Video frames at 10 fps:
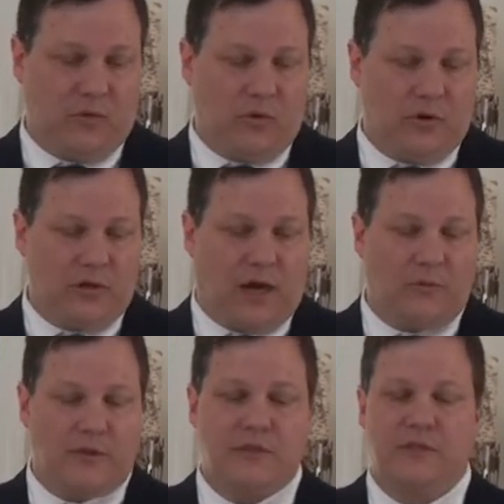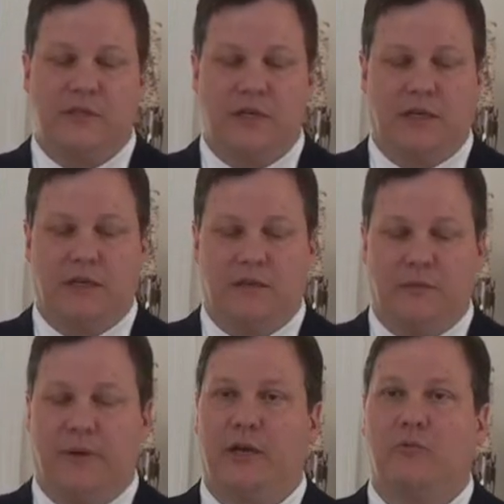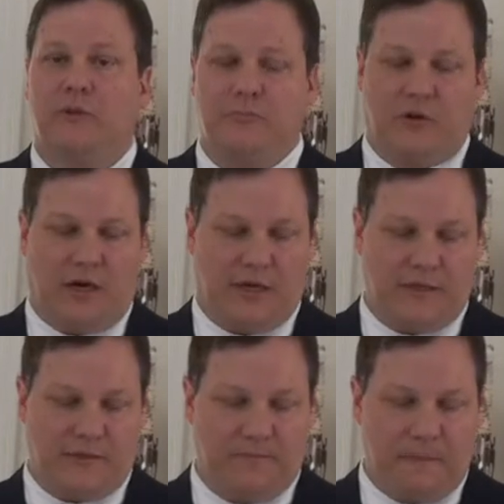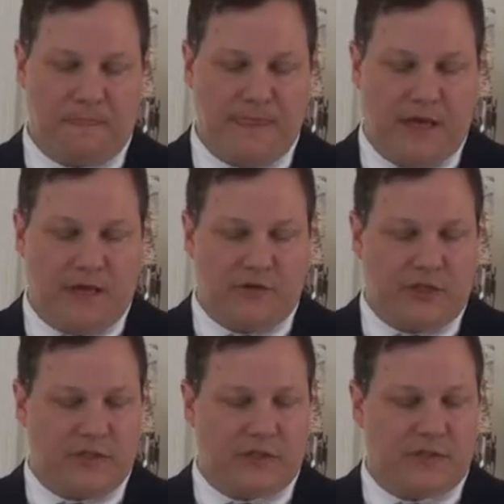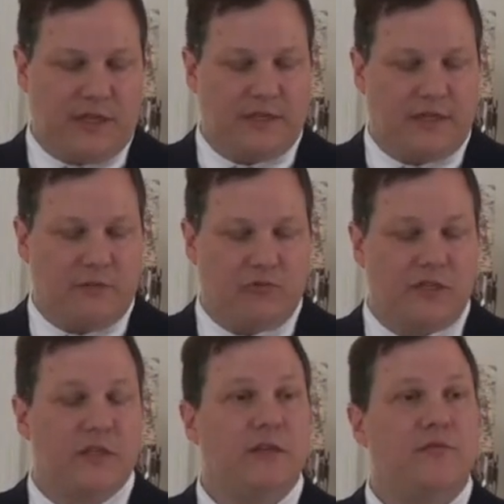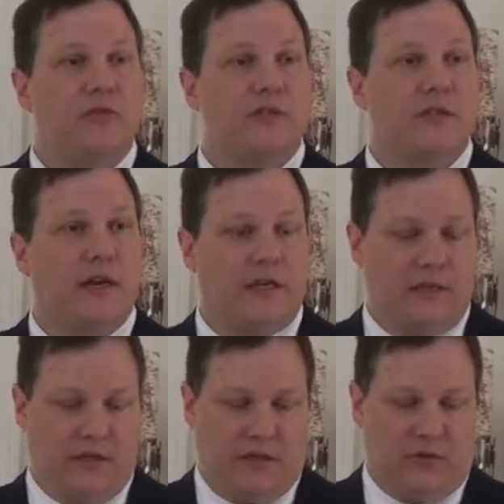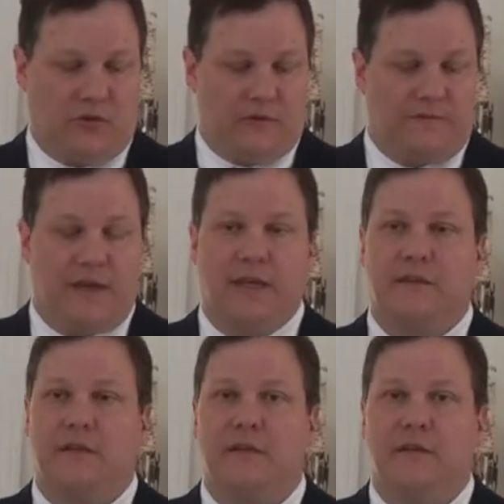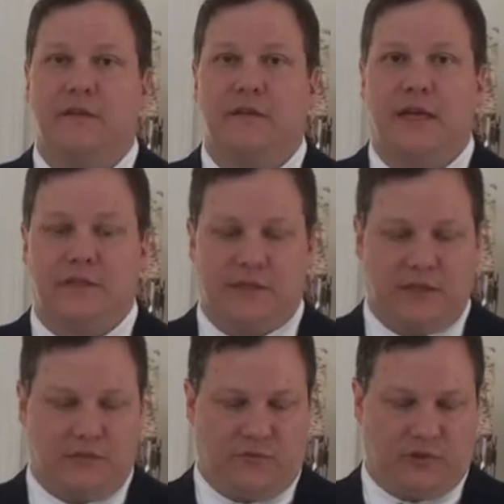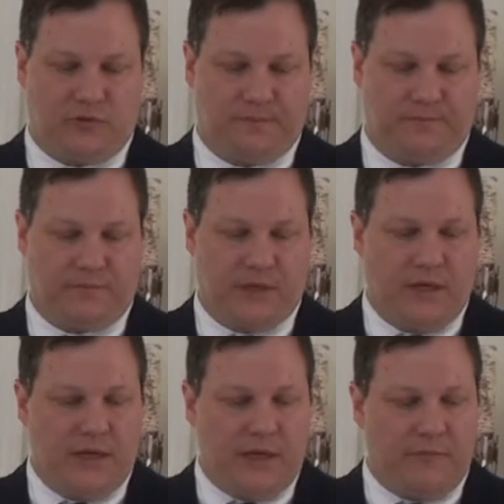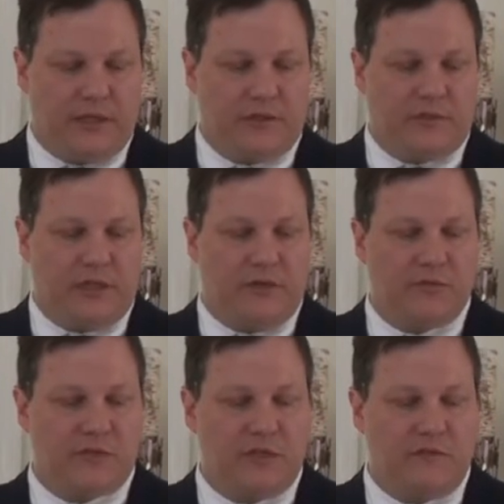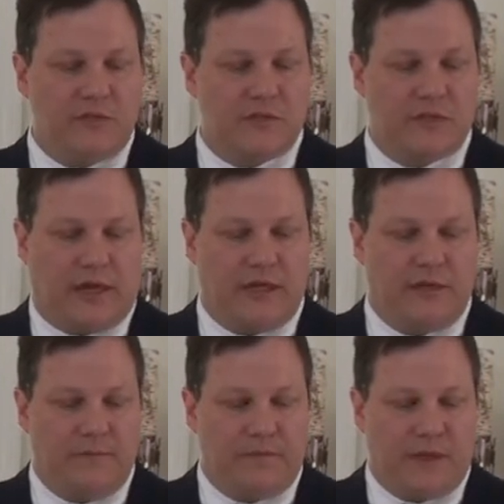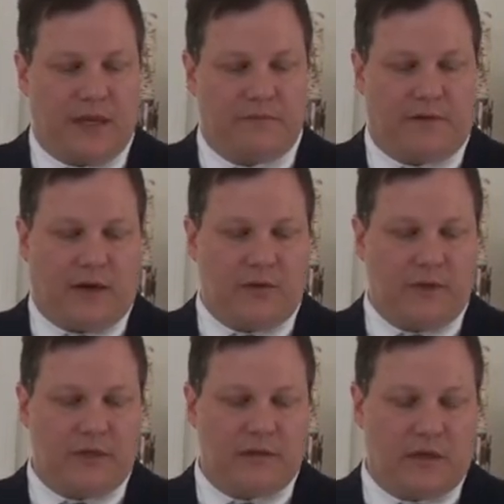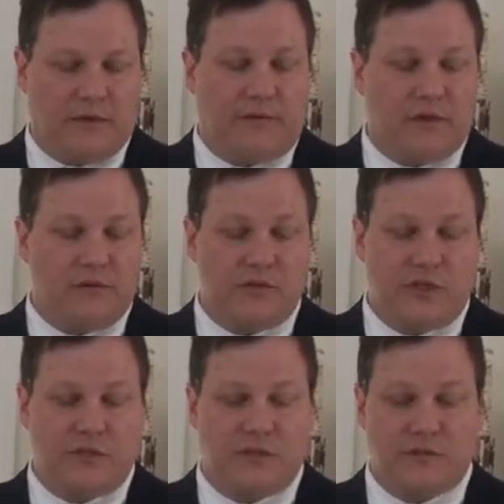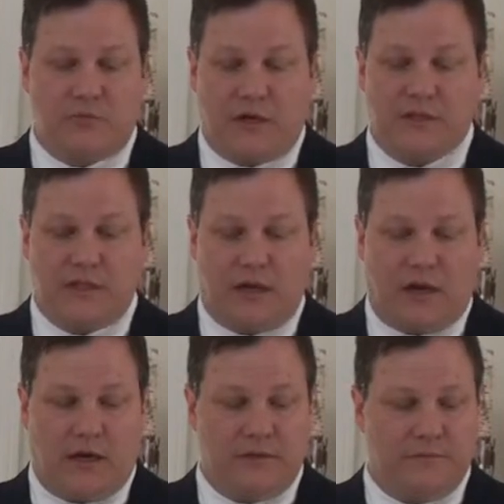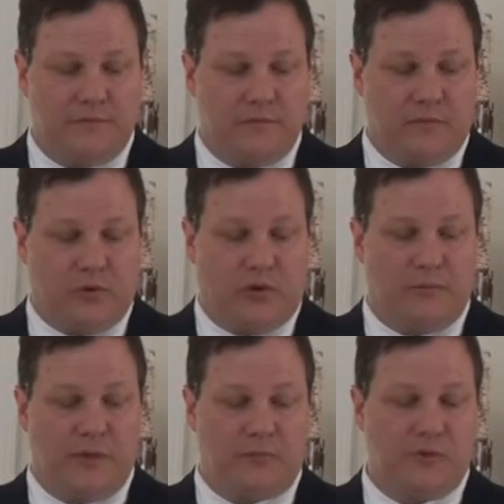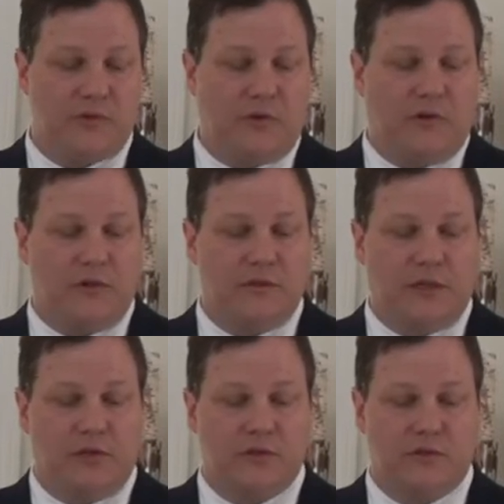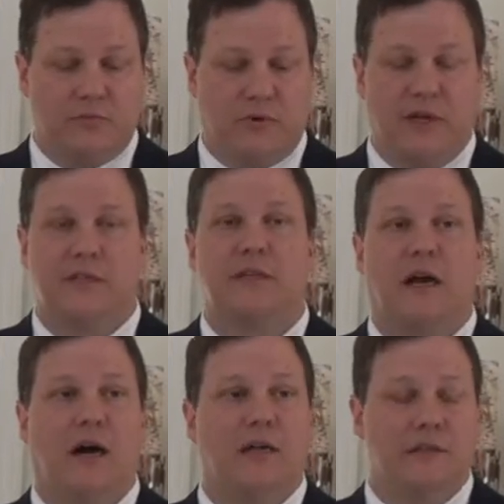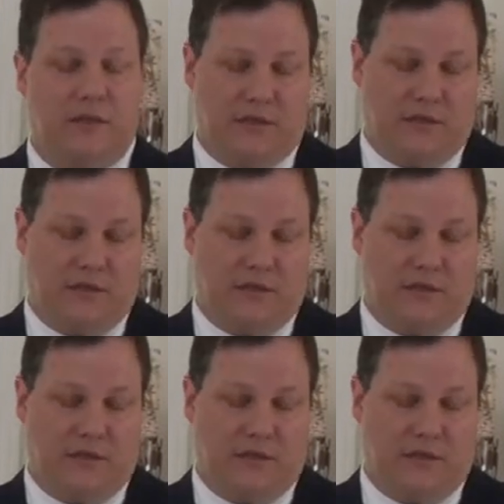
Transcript: Lord, I want to see, the beggar replies. Jesus said to him, Receive your sight. Your faith has healed you. Immediately he received his sight and following and followed Jesus, praising God. When people saw it, they also praised God.